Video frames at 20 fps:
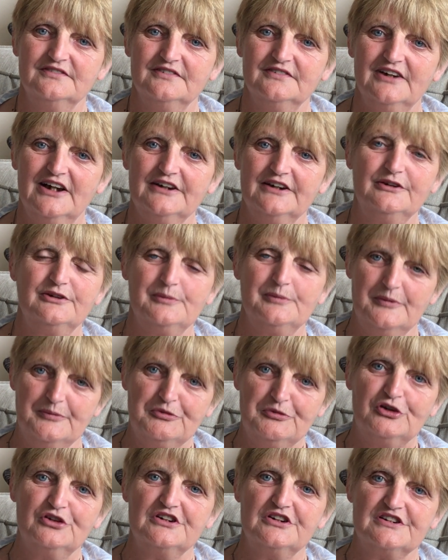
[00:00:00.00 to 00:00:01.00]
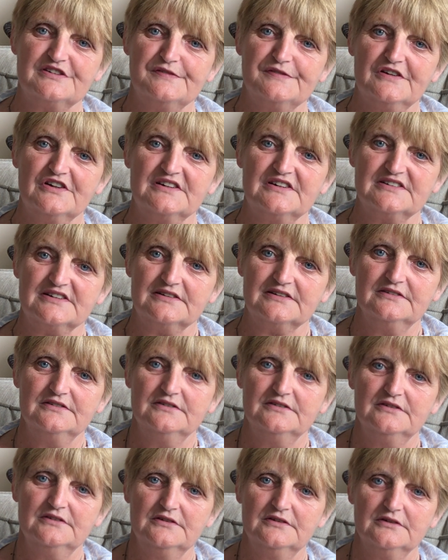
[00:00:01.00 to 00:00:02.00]
And you had to be punished for it,
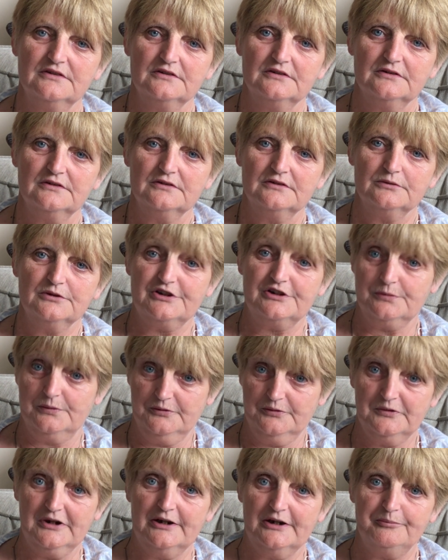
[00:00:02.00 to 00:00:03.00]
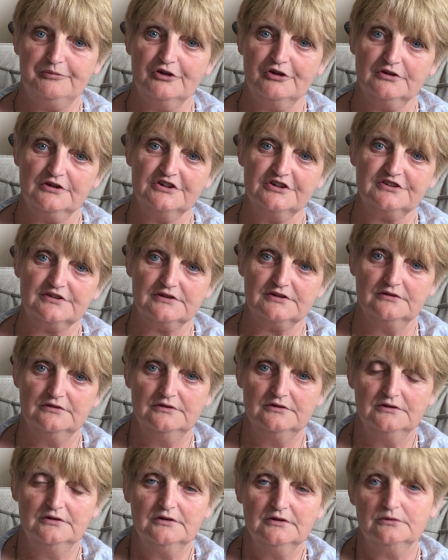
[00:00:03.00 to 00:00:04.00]
which we were punished
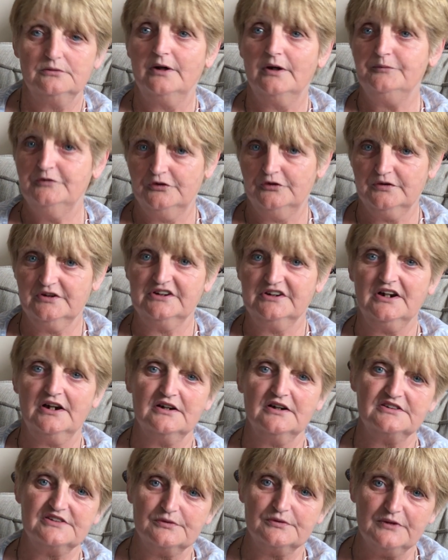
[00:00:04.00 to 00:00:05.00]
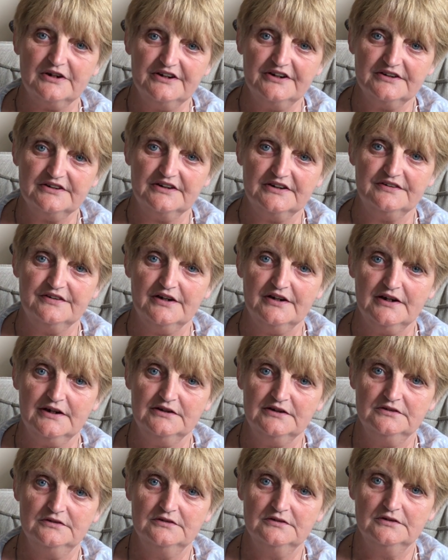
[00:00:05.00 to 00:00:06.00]
when we were incarcerated in there.
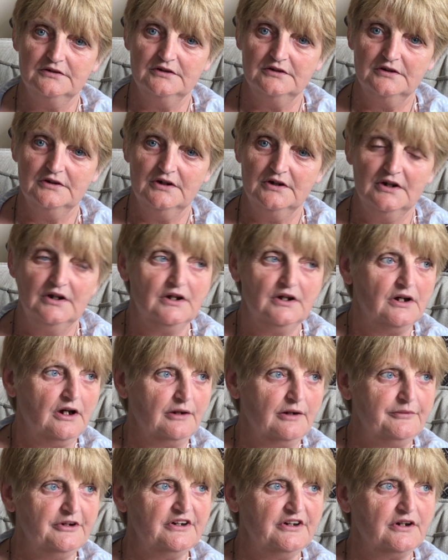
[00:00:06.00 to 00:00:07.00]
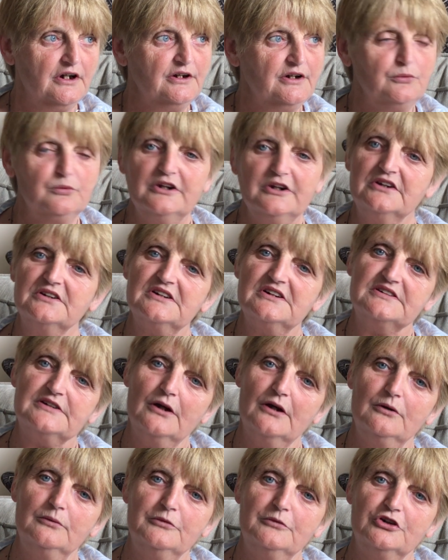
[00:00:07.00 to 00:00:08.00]
I mean, I witnessed
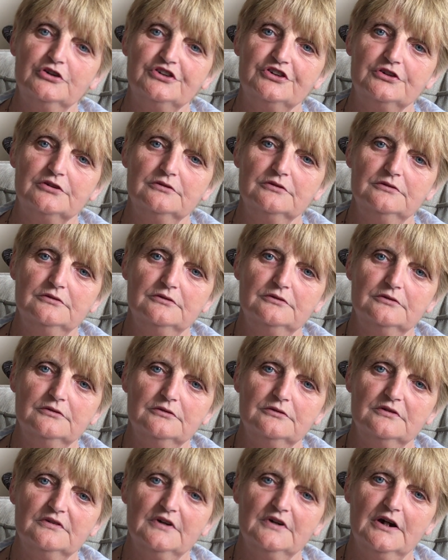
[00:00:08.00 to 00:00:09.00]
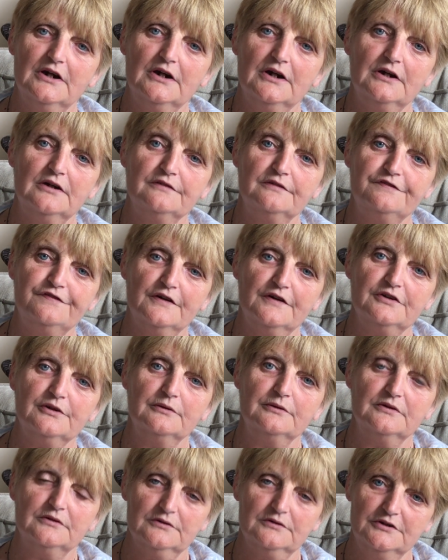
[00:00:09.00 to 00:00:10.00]
so much as
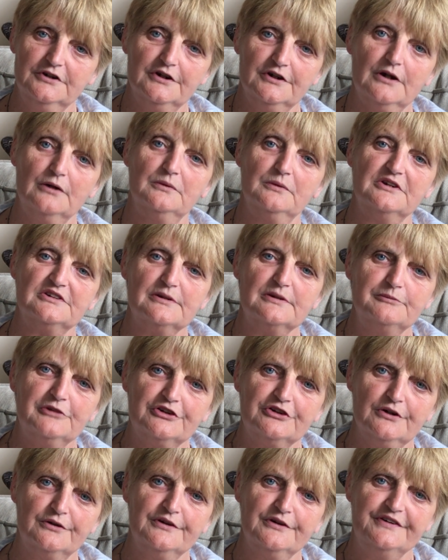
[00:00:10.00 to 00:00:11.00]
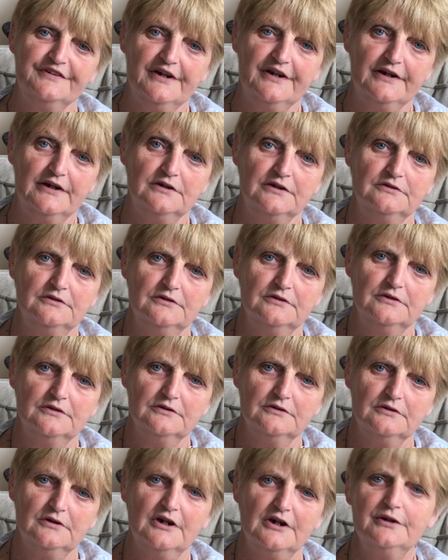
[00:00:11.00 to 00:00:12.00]
a mother in there.
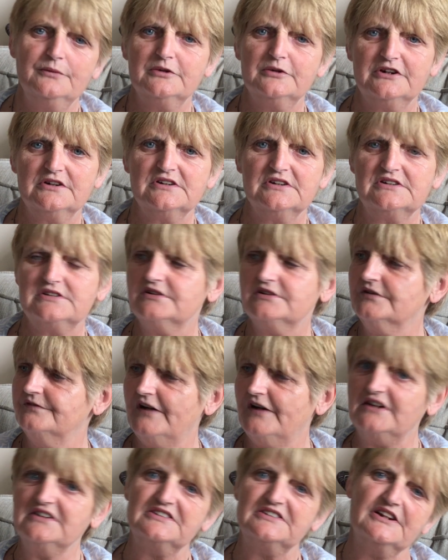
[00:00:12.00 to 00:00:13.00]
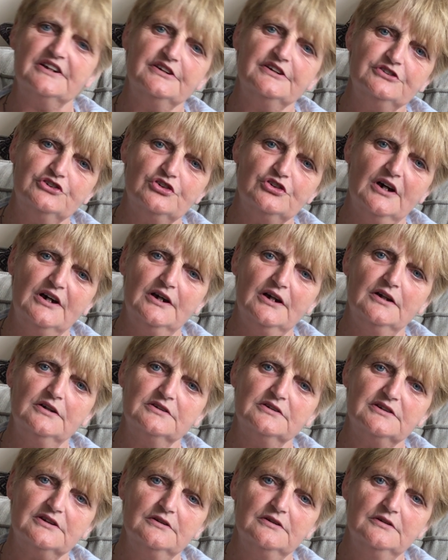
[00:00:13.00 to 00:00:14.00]
I witnessed the vaccine
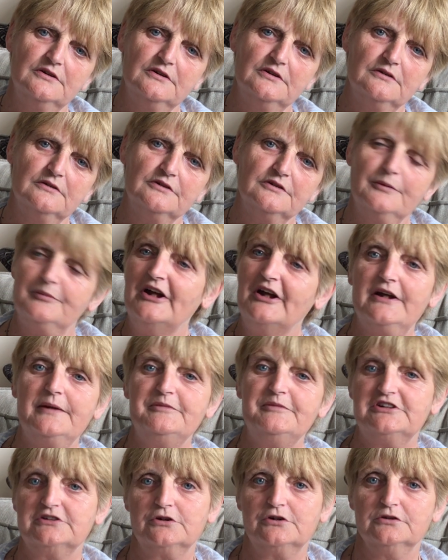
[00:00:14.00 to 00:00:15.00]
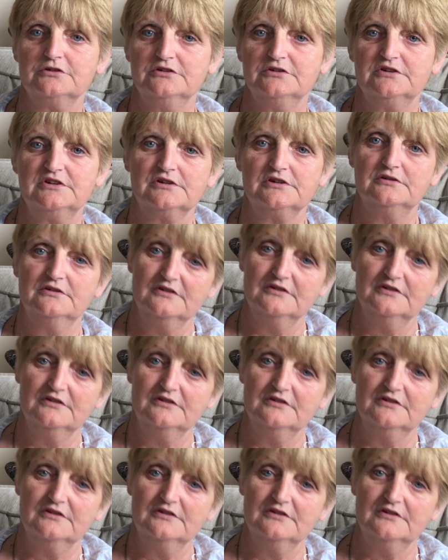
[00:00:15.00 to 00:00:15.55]
trials. The babies couldn't.